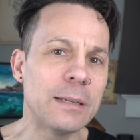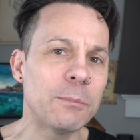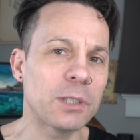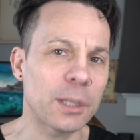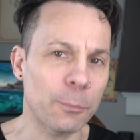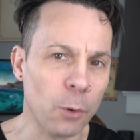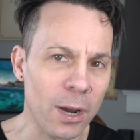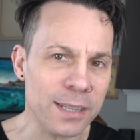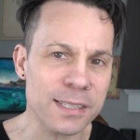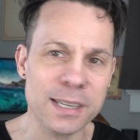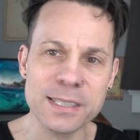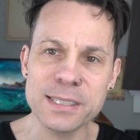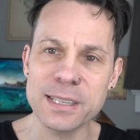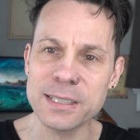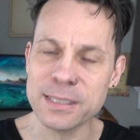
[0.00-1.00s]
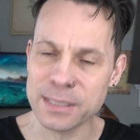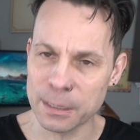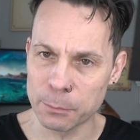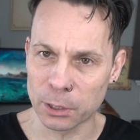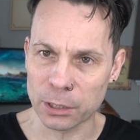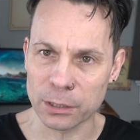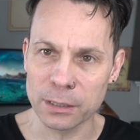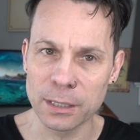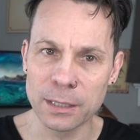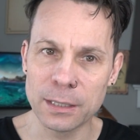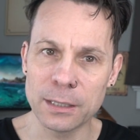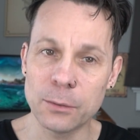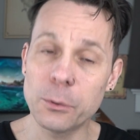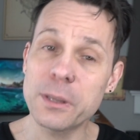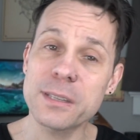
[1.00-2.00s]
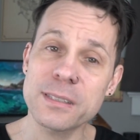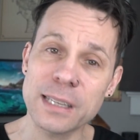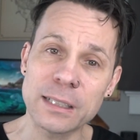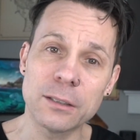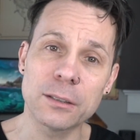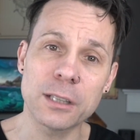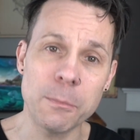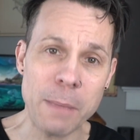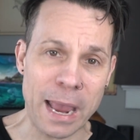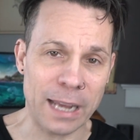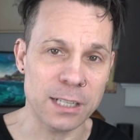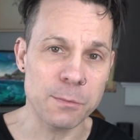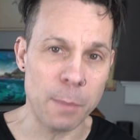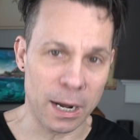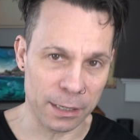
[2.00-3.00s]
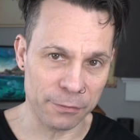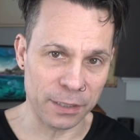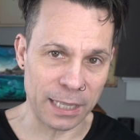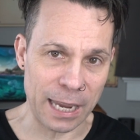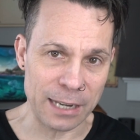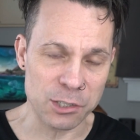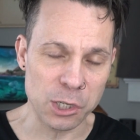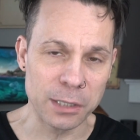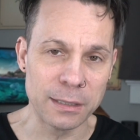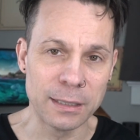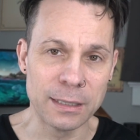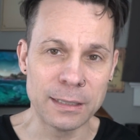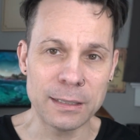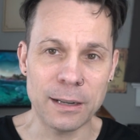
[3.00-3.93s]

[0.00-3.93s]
but the process is similar with a single command modification